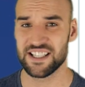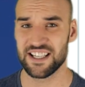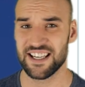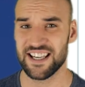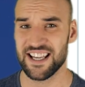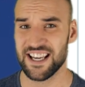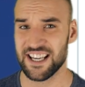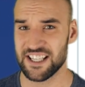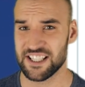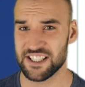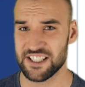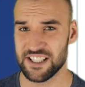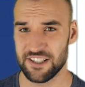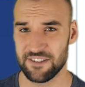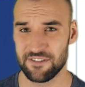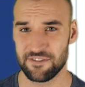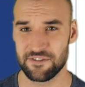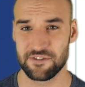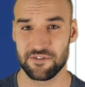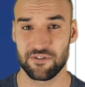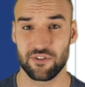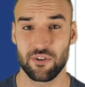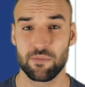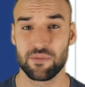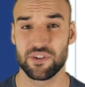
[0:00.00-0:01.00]

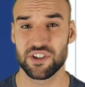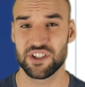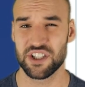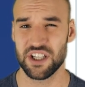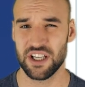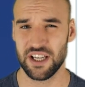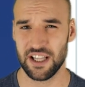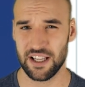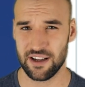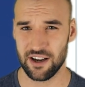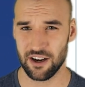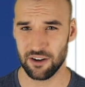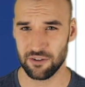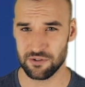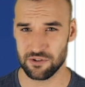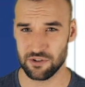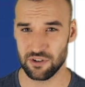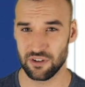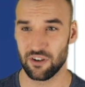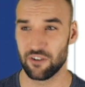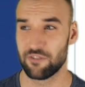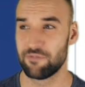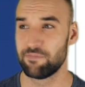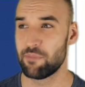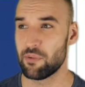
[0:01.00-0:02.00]
electives from the city
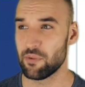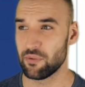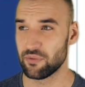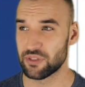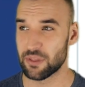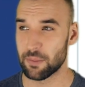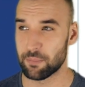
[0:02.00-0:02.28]
council of